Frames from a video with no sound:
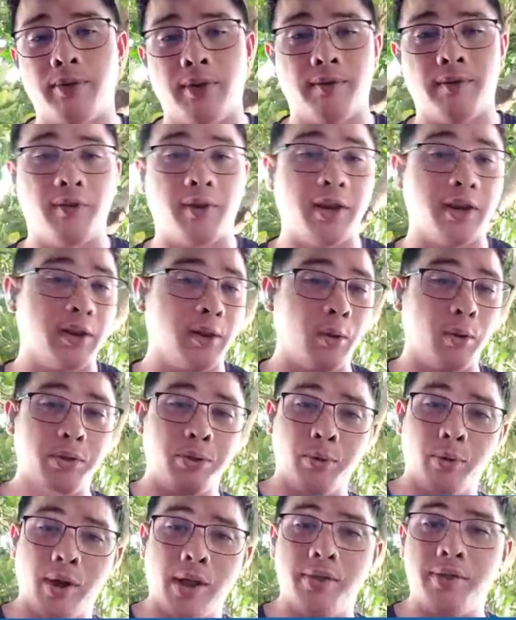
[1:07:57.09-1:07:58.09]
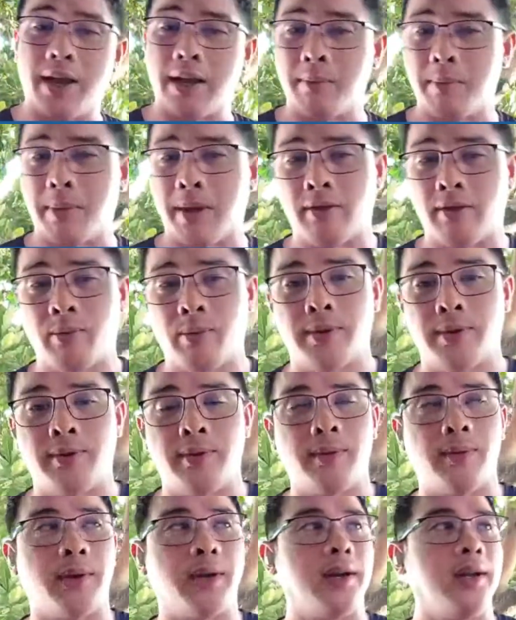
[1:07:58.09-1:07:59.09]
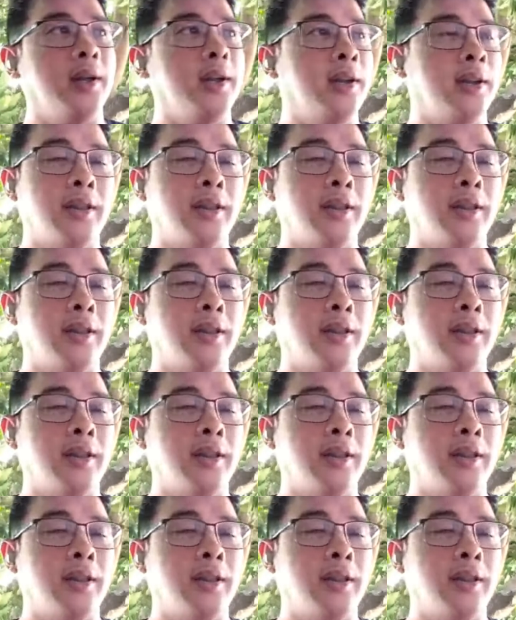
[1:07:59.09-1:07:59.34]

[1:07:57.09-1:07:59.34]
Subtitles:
So if you're gonna go through all that, might as well do it.